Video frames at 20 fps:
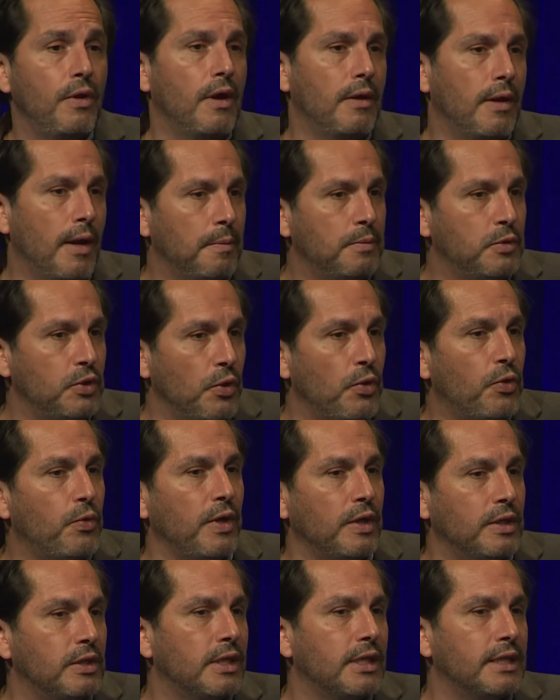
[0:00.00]
3,
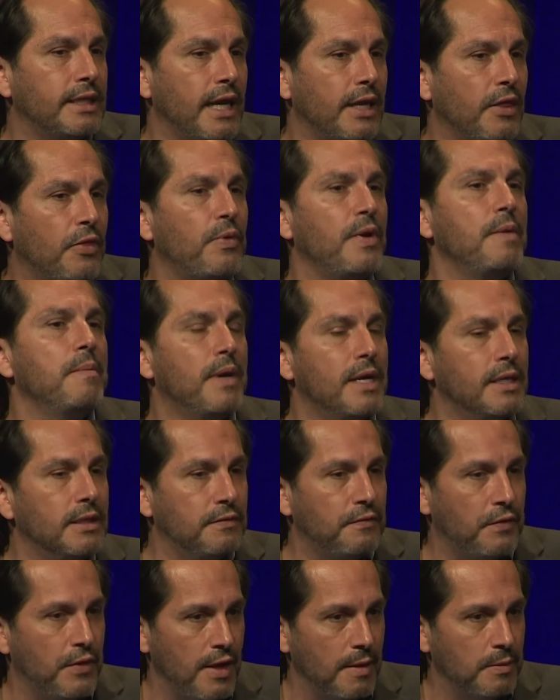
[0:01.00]
it could take 3 months
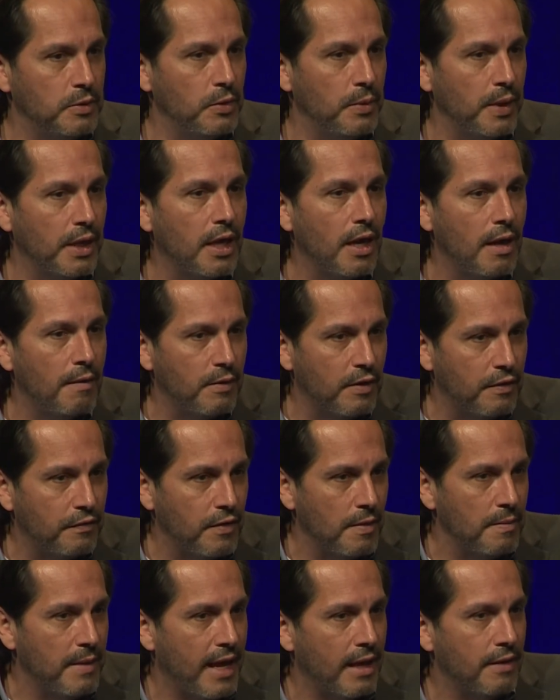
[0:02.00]
for them to recover
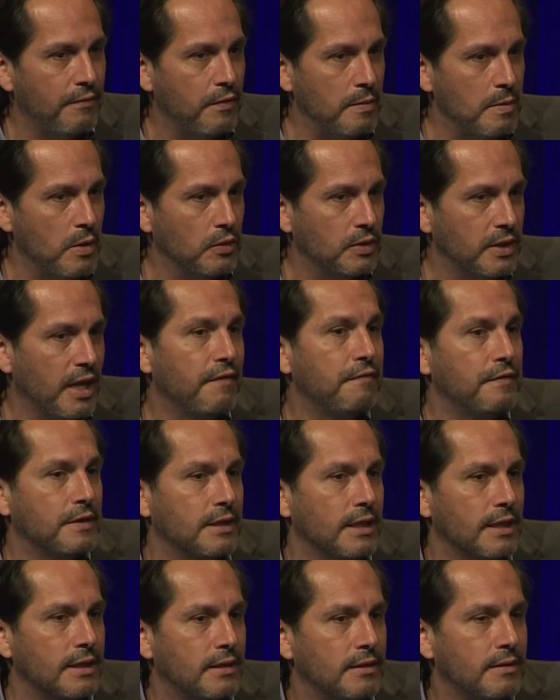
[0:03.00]
from those
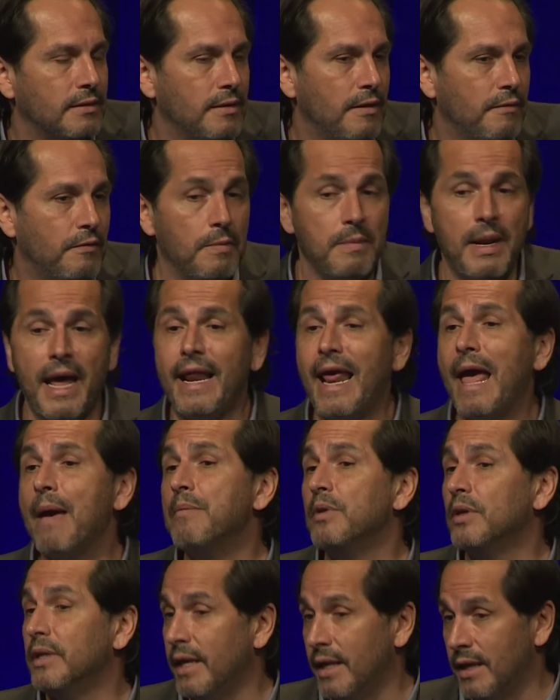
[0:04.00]
deficits, from not
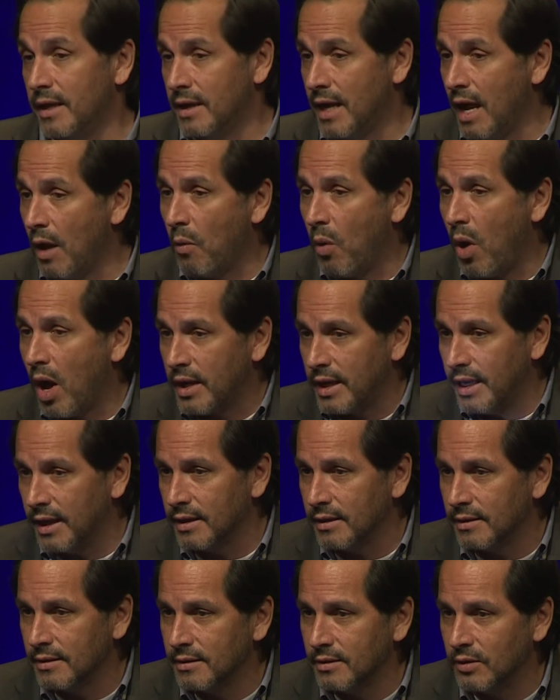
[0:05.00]
ambulating, not walking
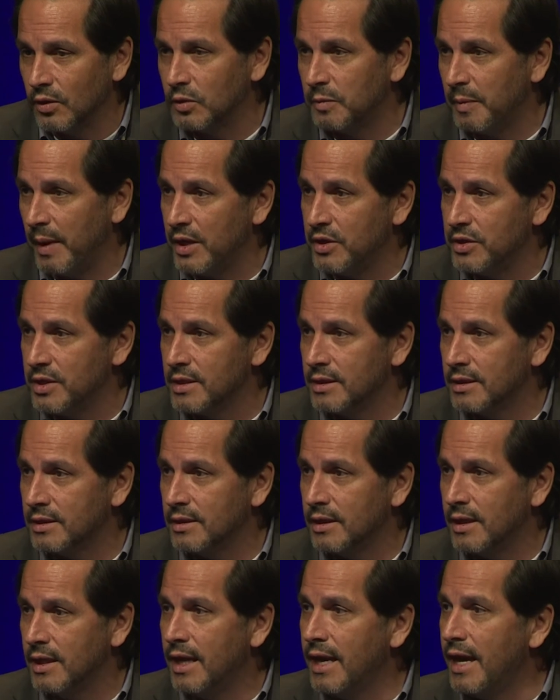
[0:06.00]
those patients.
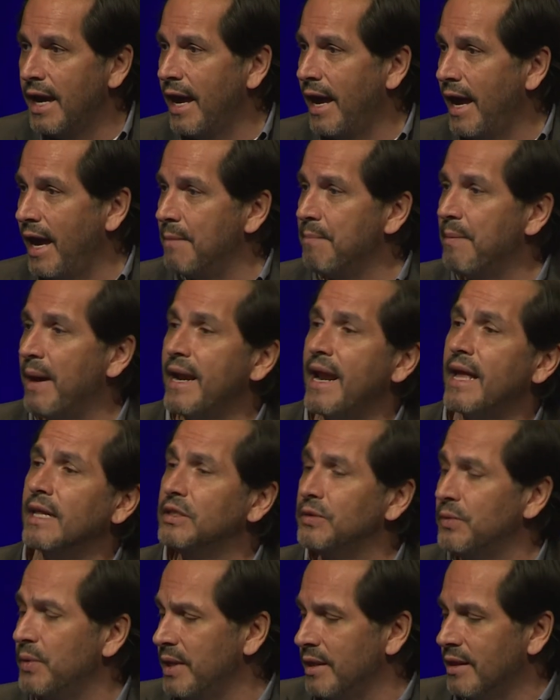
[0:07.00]
And by not
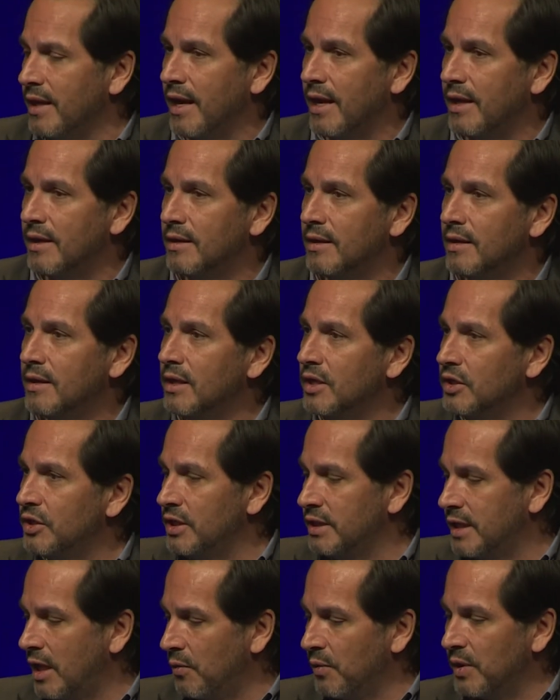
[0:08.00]
doing that,
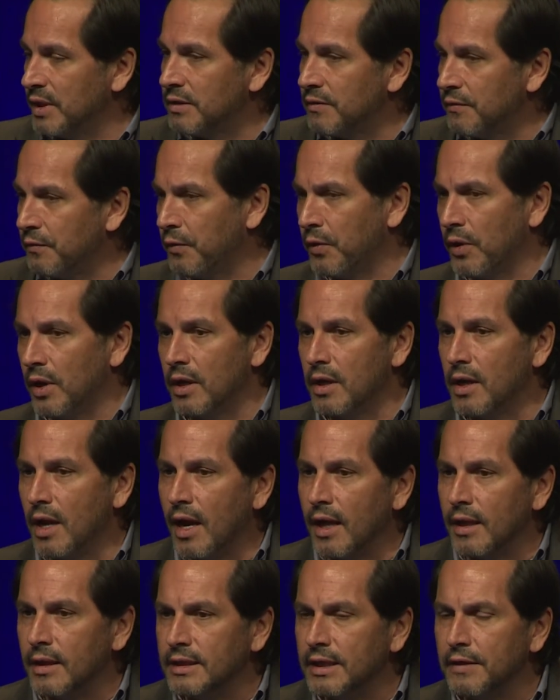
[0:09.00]
she's at risk for
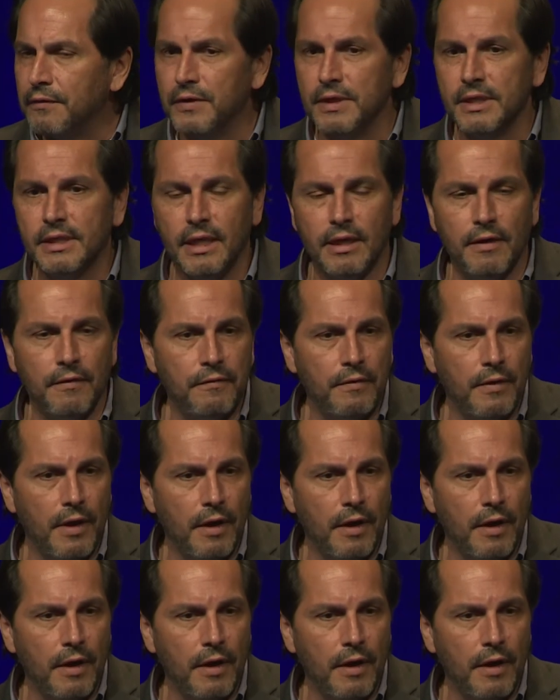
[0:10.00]
a different set of